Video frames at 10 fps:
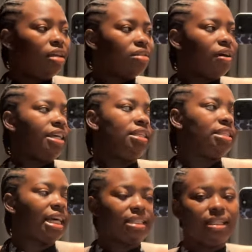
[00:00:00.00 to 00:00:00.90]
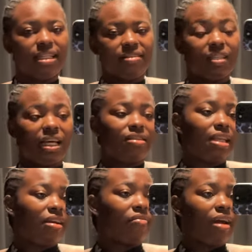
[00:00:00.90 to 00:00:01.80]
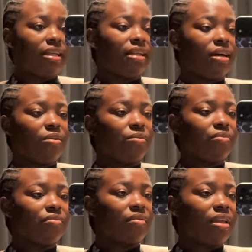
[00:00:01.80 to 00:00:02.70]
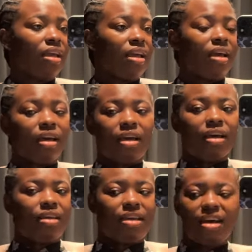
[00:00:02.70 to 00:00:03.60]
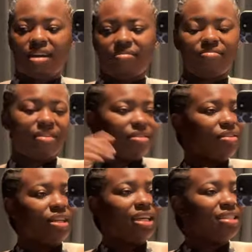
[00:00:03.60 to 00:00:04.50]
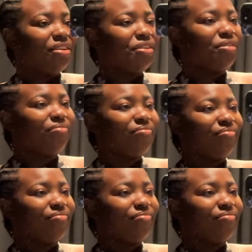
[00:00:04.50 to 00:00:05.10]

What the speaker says: So I need to actually leave the house like right now. Yeah, I'll see you guys later.